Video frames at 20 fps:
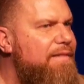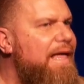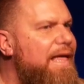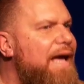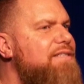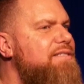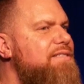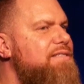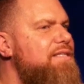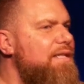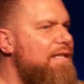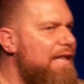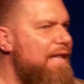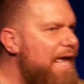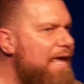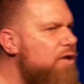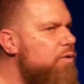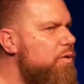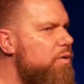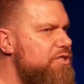That's the
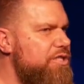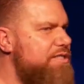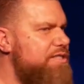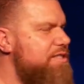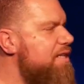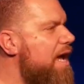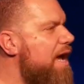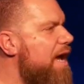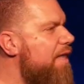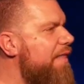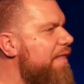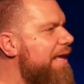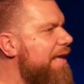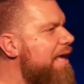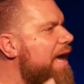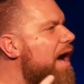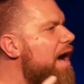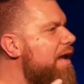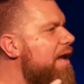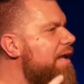language. It's not that
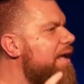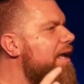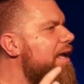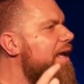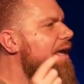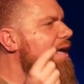God